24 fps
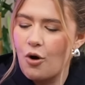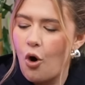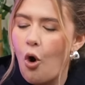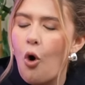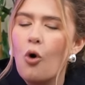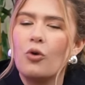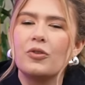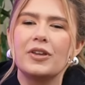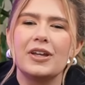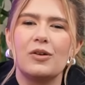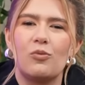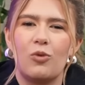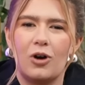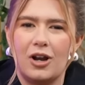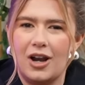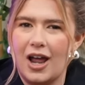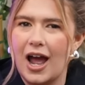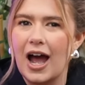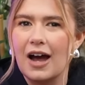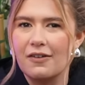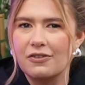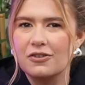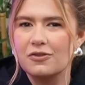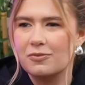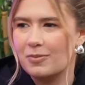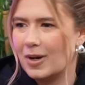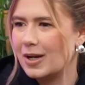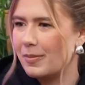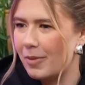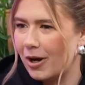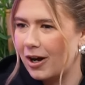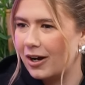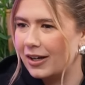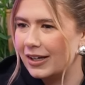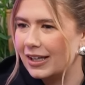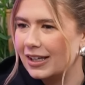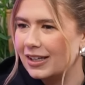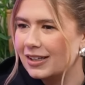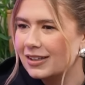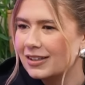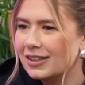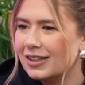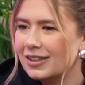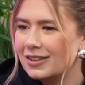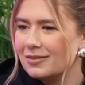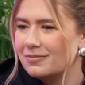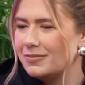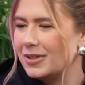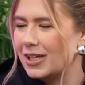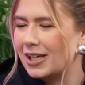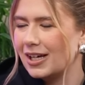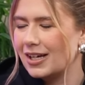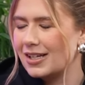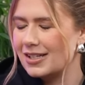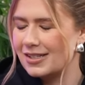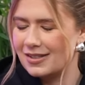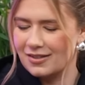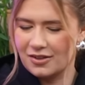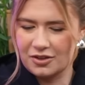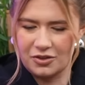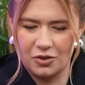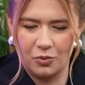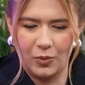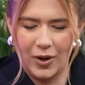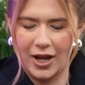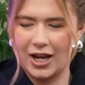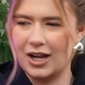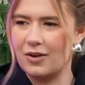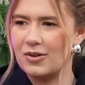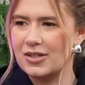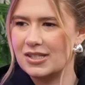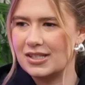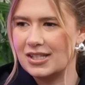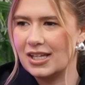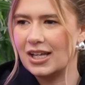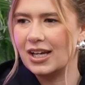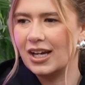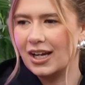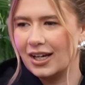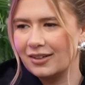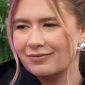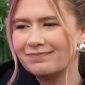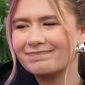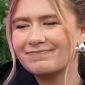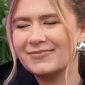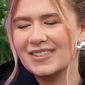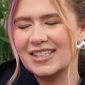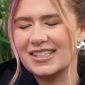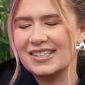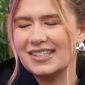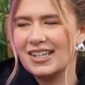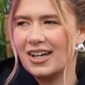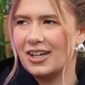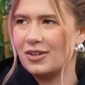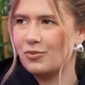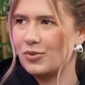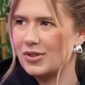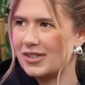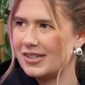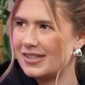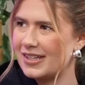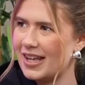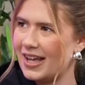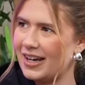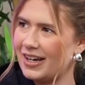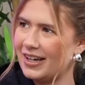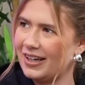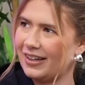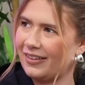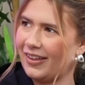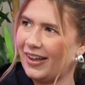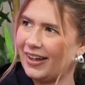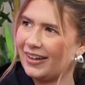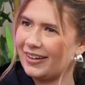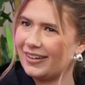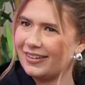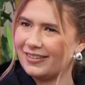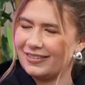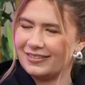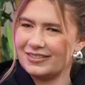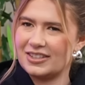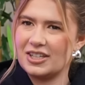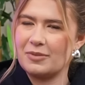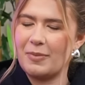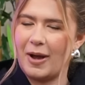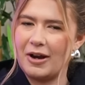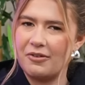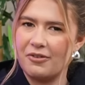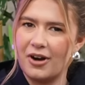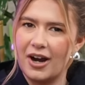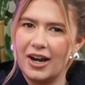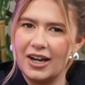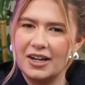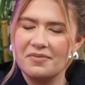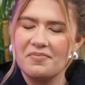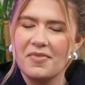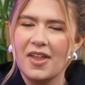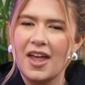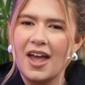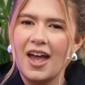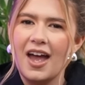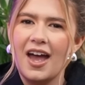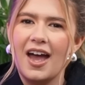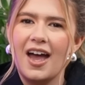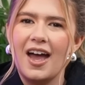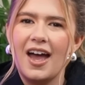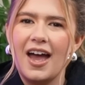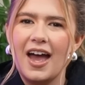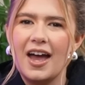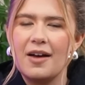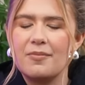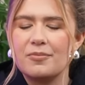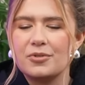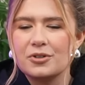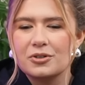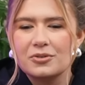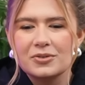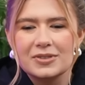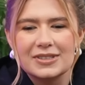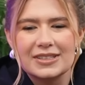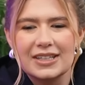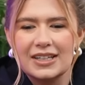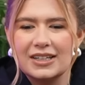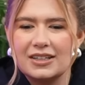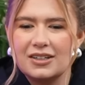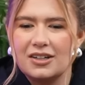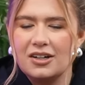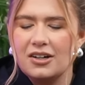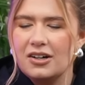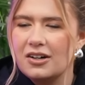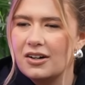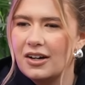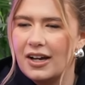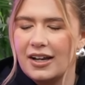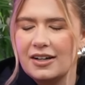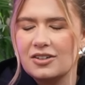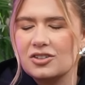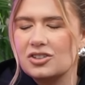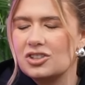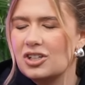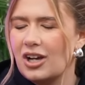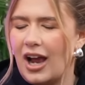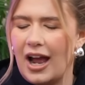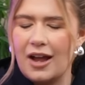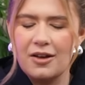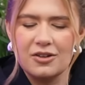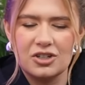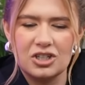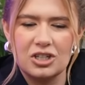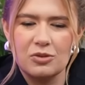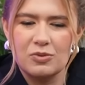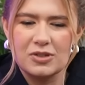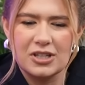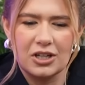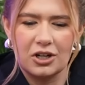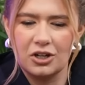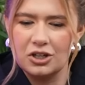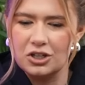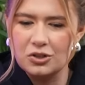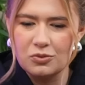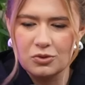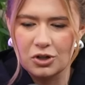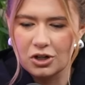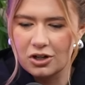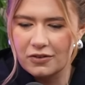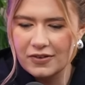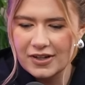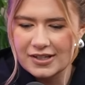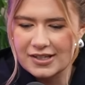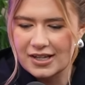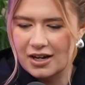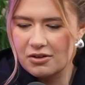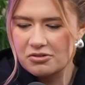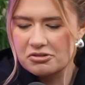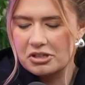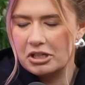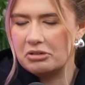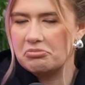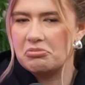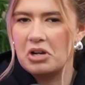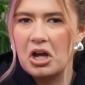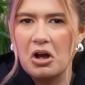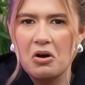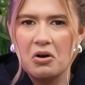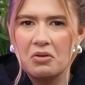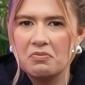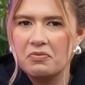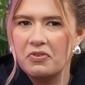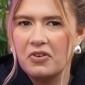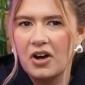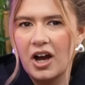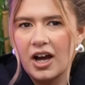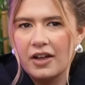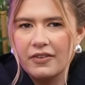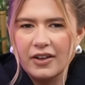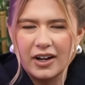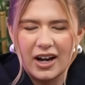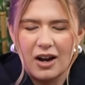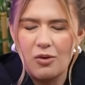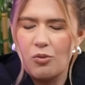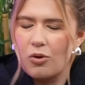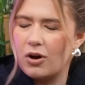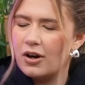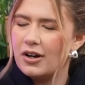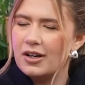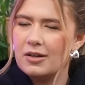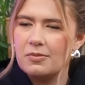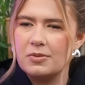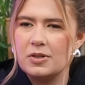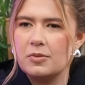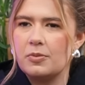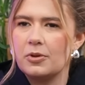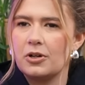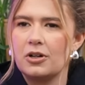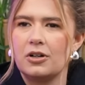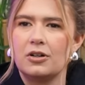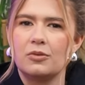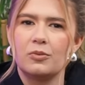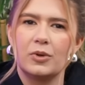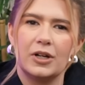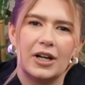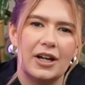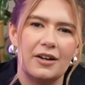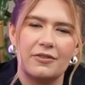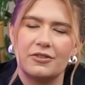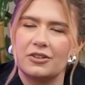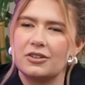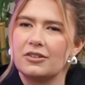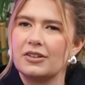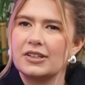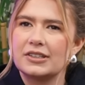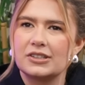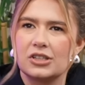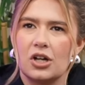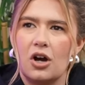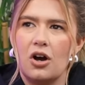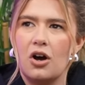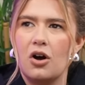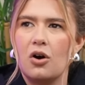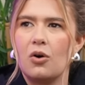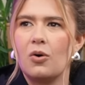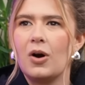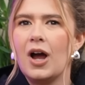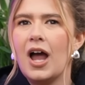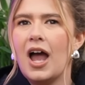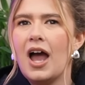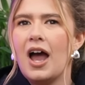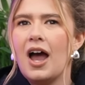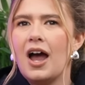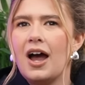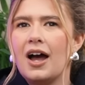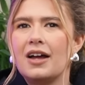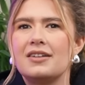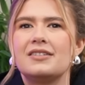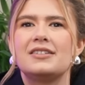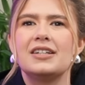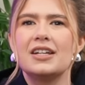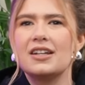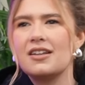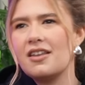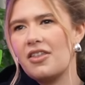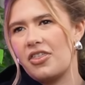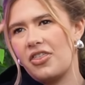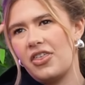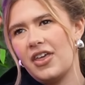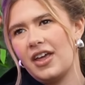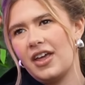Only one half of my body because the sun was uneven. The sun was setting like to my right. And Brooke was like, oh, and she was like, are you nervous? And I was like, no, I'm fine. Like I wanted to be burned, whatever, let's go. Did